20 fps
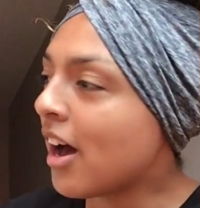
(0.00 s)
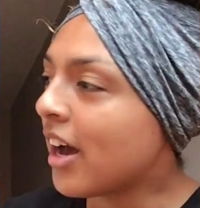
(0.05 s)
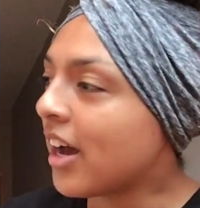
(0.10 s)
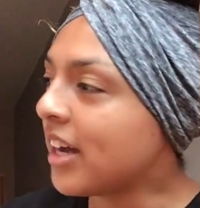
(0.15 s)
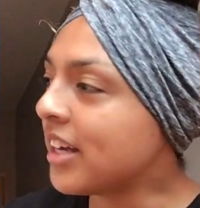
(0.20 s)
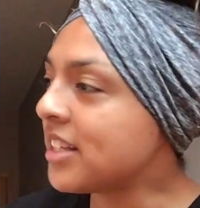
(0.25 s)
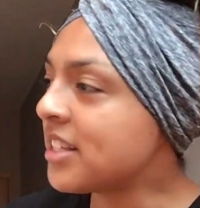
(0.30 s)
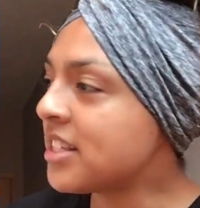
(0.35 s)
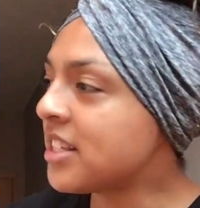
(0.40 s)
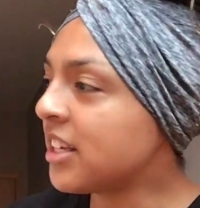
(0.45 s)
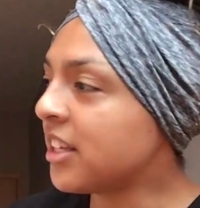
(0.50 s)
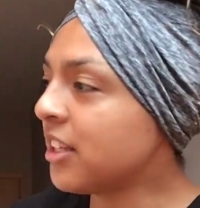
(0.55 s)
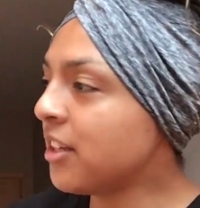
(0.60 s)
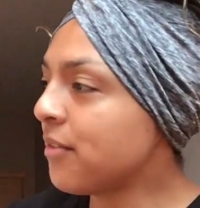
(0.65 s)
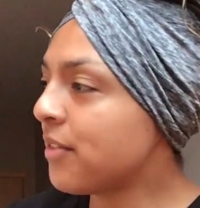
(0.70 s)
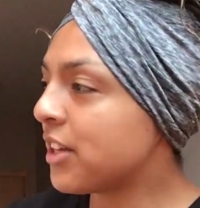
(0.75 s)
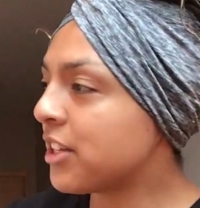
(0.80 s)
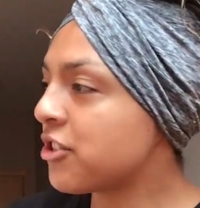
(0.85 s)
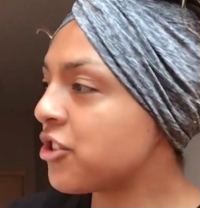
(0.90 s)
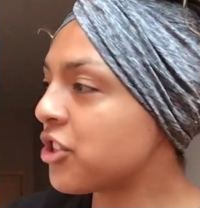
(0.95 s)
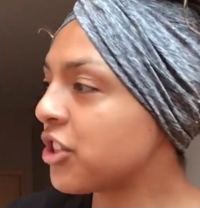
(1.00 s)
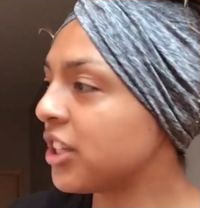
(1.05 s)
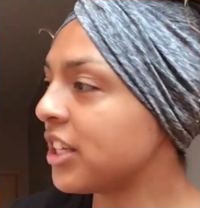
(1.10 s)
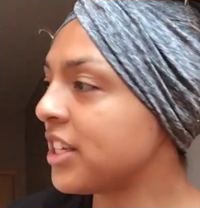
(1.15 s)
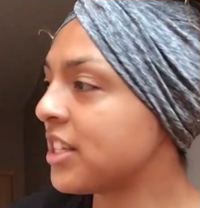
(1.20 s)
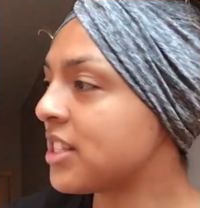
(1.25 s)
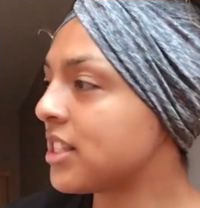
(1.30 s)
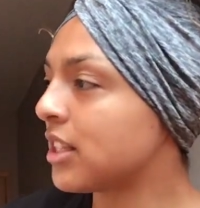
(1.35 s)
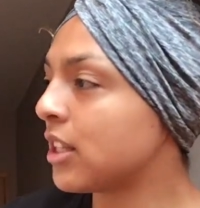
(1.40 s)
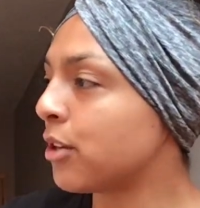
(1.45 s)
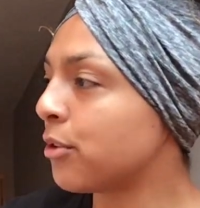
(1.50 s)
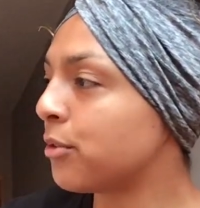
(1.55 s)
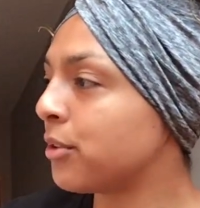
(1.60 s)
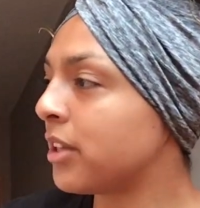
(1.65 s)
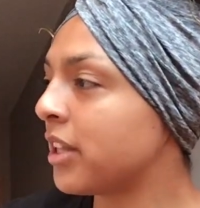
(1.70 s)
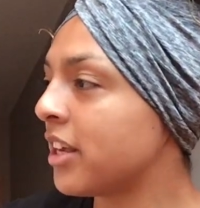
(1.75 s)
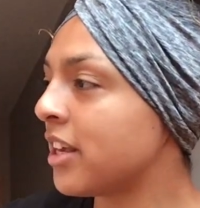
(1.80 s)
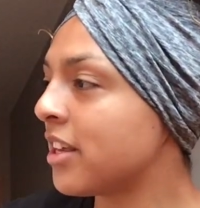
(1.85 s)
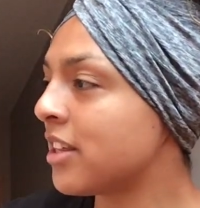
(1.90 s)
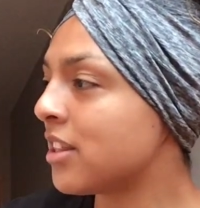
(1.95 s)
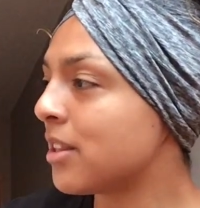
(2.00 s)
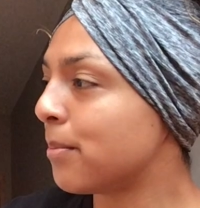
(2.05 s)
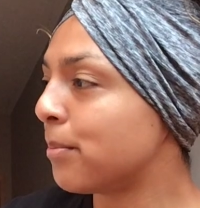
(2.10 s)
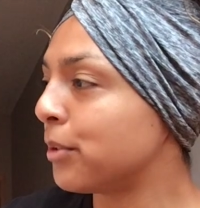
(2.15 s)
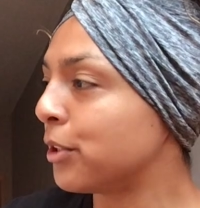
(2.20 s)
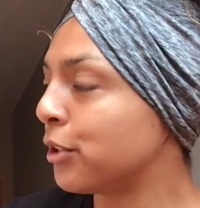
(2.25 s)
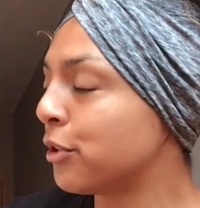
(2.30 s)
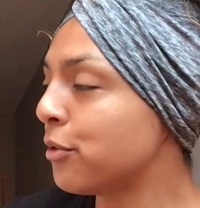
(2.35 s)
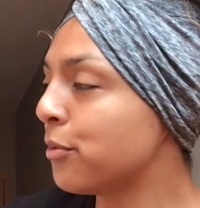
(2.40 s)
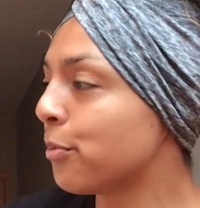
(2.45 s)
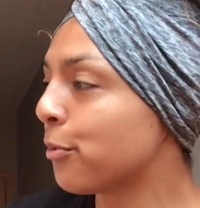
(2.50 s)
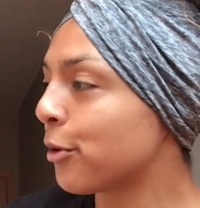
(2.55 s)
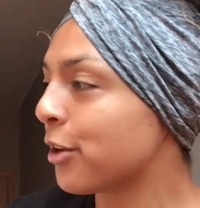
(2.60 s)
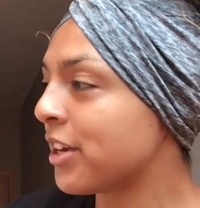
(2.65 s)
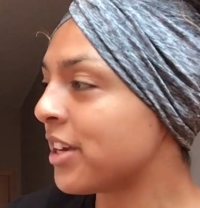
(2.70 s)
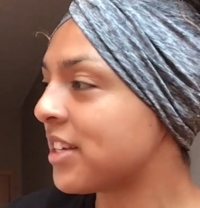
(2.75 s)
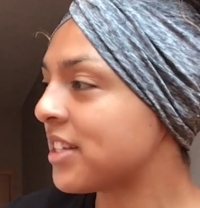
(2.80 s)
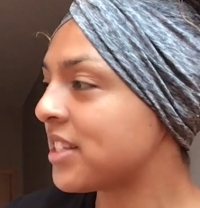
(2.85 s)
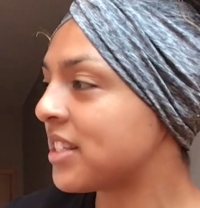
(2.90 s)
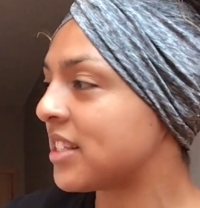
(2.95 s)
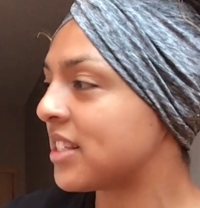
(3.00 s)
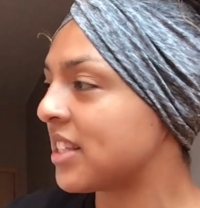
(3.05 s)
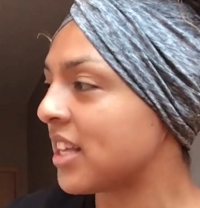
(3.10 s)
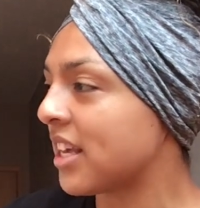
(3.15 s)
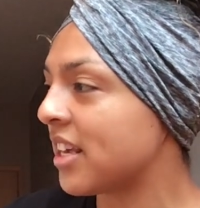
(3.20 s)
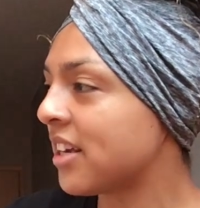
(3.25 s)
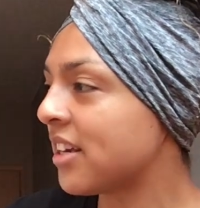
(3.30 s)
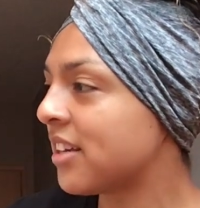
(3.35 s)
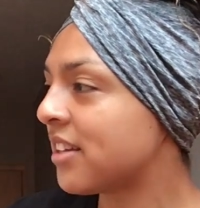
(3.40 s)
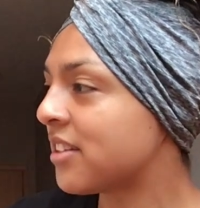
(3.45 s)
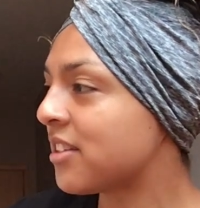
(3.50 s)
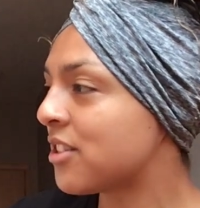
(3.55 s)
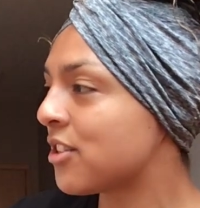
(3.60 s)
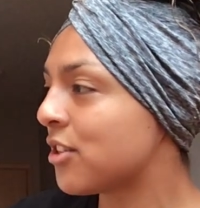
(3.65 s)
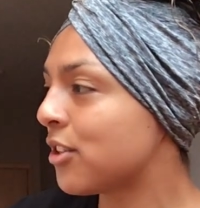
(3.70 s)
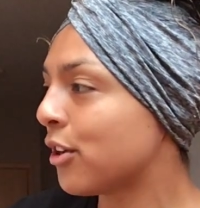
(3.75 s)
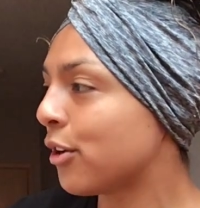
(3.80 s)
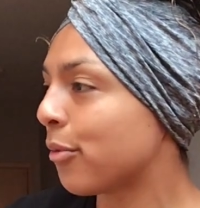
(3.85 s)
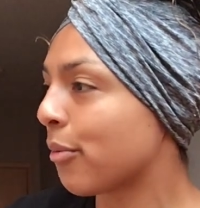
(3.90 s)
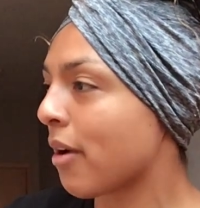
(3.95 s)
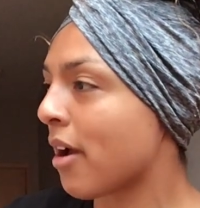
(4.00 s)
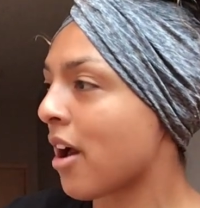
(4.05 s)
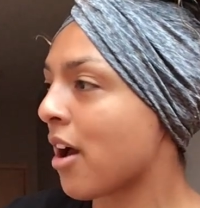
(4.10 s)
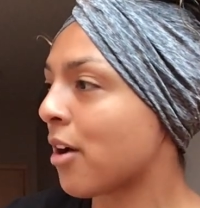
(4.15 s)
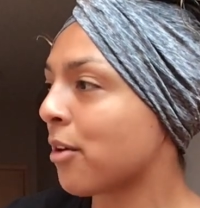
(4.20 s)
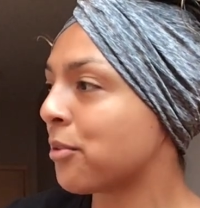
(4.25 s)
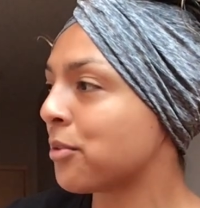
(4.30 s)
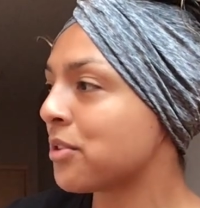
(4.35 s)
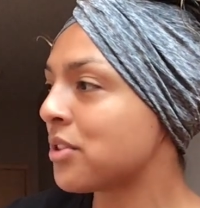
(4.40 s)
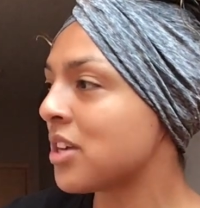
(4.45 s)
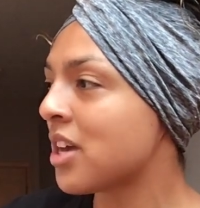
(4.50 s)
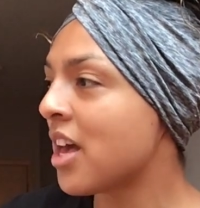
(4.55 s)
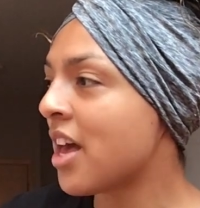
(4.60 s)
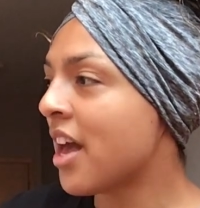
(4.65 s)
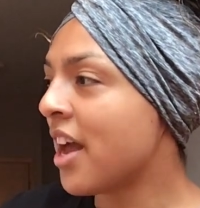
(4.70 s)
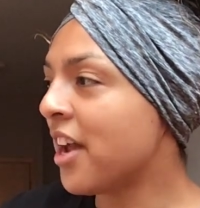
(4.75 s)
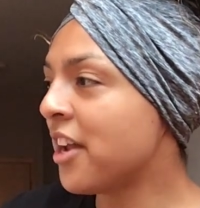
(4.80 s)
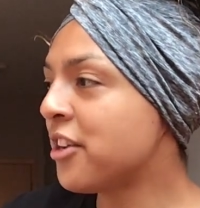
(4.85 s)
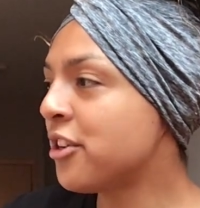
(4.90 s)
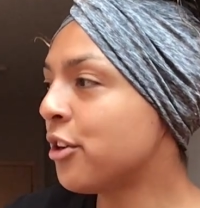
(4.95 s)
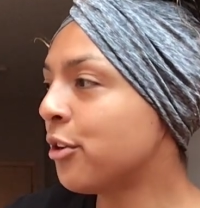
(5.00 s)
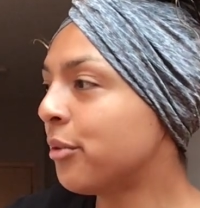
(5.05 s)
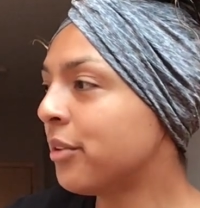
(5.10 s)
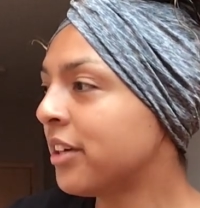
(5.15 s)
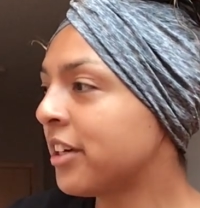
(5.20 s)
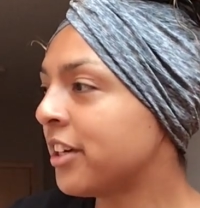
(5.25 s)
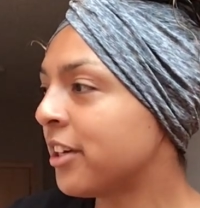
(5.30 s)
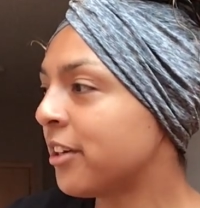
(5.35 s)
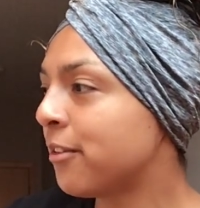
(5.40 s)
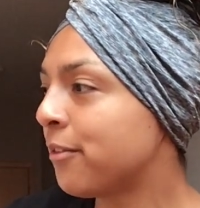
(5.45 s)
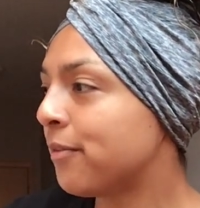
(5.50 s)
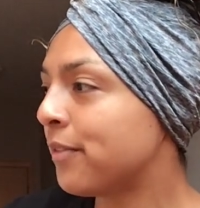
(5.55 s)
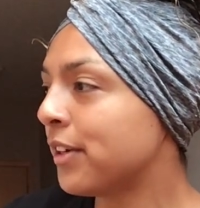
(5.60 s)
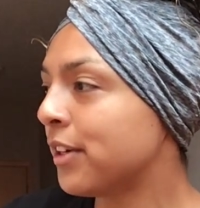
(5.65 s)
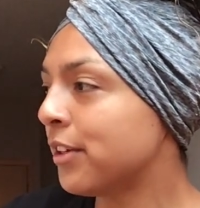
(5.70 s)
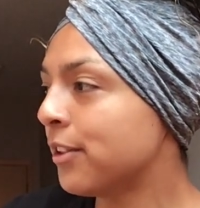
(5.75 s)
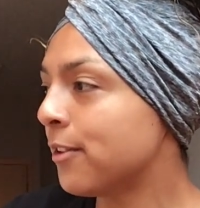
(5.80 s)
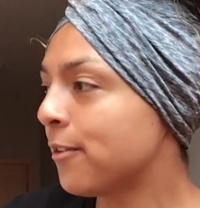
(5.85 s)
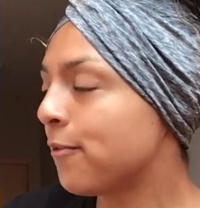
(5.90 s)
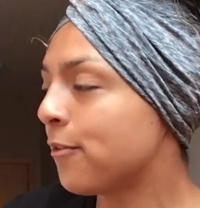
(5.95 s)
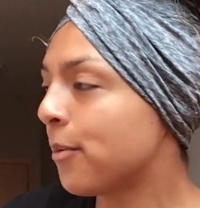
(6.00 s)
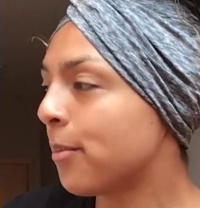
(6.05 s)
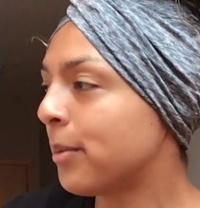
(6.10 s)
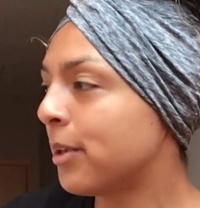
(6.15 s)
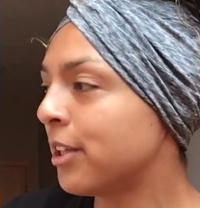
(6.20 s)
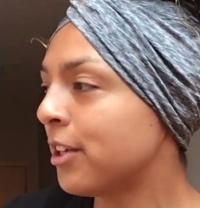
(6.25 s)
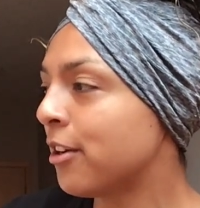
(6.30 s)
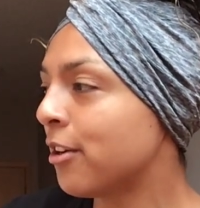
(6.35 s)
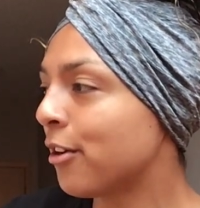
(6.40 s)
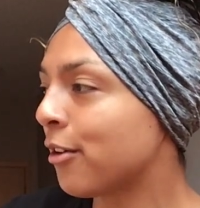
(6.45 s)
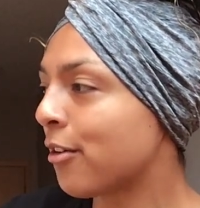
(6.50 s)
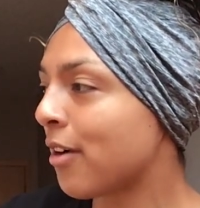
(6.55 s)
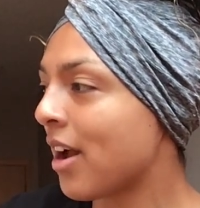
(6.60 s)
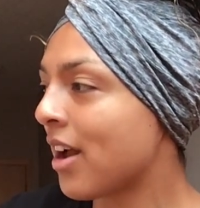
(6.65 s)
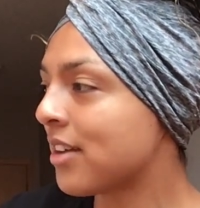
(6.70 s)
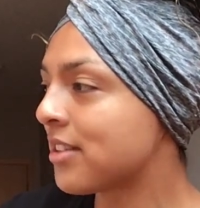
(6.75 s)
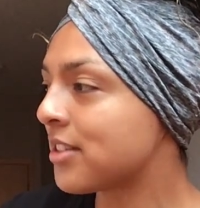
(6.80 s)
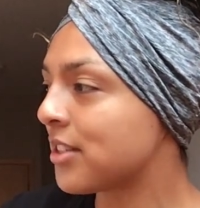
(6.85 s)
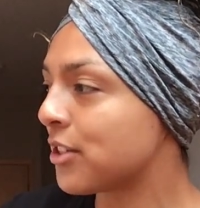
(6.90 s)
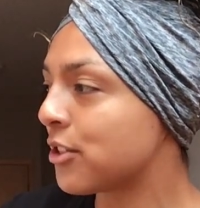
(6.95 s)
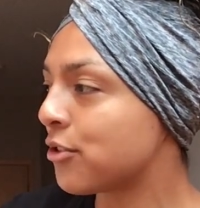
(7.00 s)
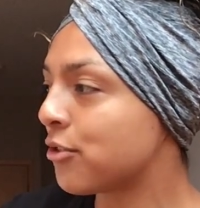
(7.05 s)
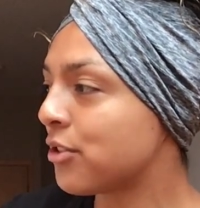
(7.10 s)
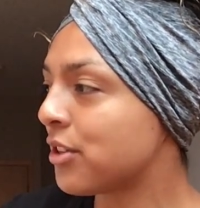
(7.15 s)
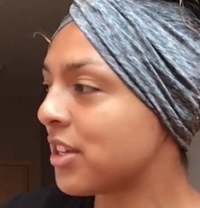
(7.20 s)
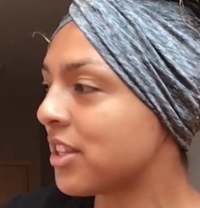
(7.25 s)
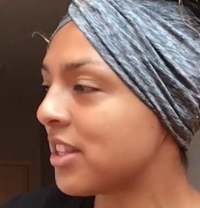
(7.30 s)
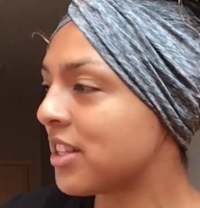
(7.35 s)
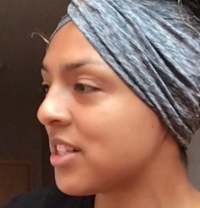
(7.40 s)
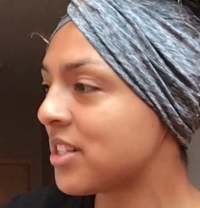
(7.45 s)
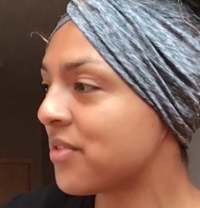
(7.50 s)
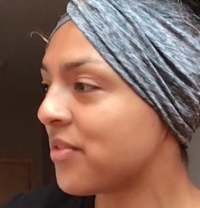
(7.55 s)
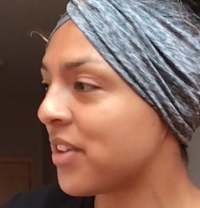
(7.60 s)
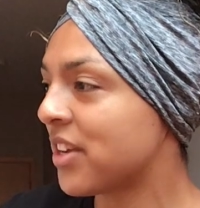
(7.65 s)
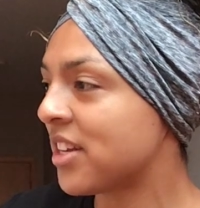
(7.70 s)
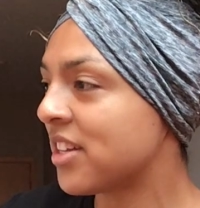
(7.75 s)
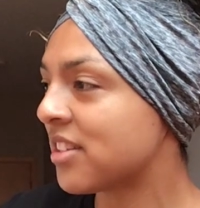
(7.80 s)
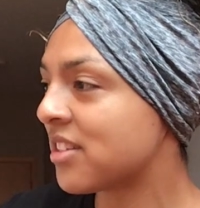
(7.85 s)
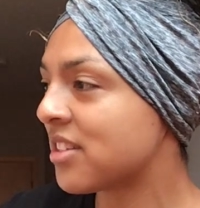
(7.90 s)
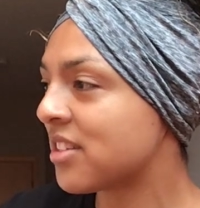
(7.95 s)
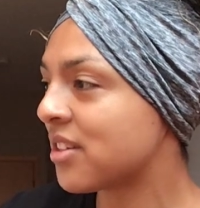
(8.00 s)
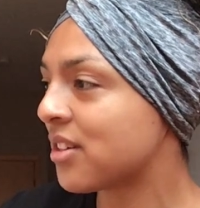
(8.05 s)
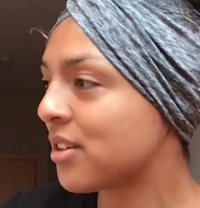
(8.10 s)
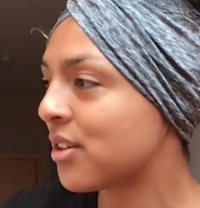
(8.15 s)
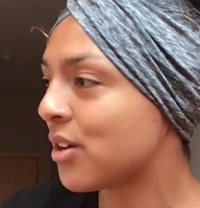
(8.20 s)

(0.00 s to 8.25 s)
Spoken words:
Until eventually, slowly, the blue breeze sank to the ground, and Noah could feel the familiar grass underneath his feet.